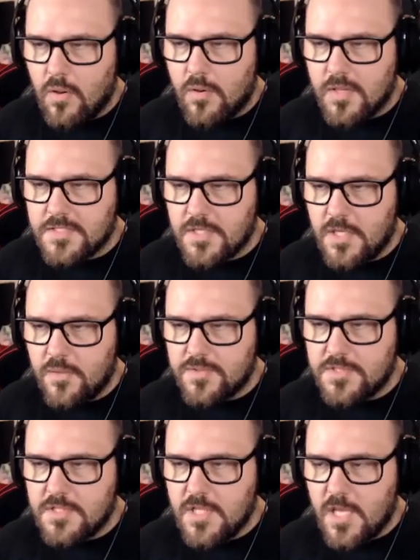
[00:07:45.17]
Okay, so he
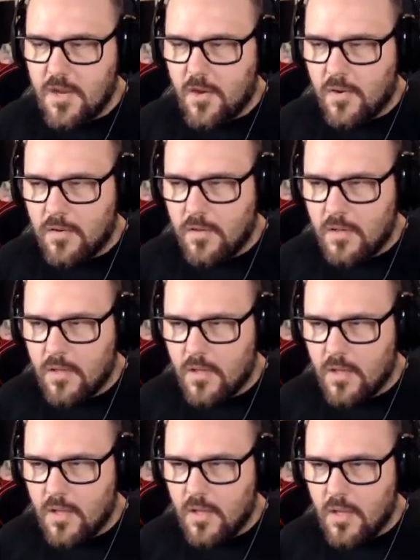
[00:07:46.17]
was there.
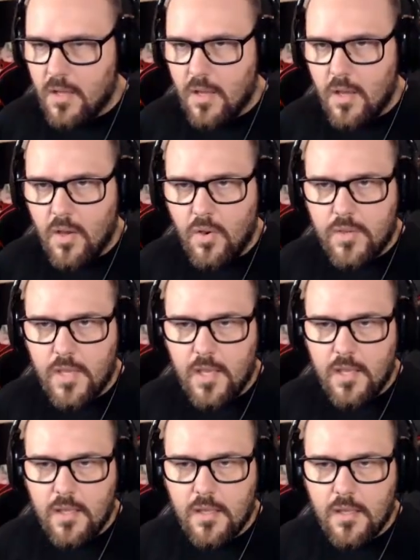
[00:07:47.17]

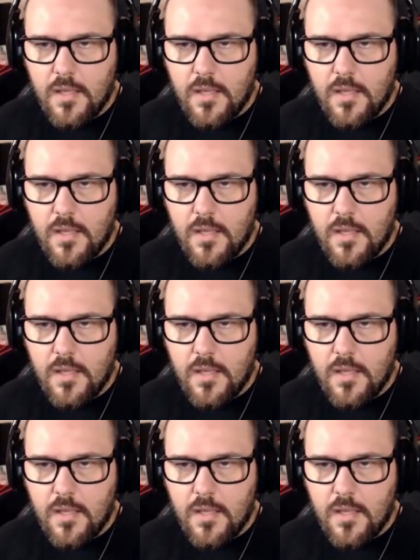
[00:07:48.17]
Okay.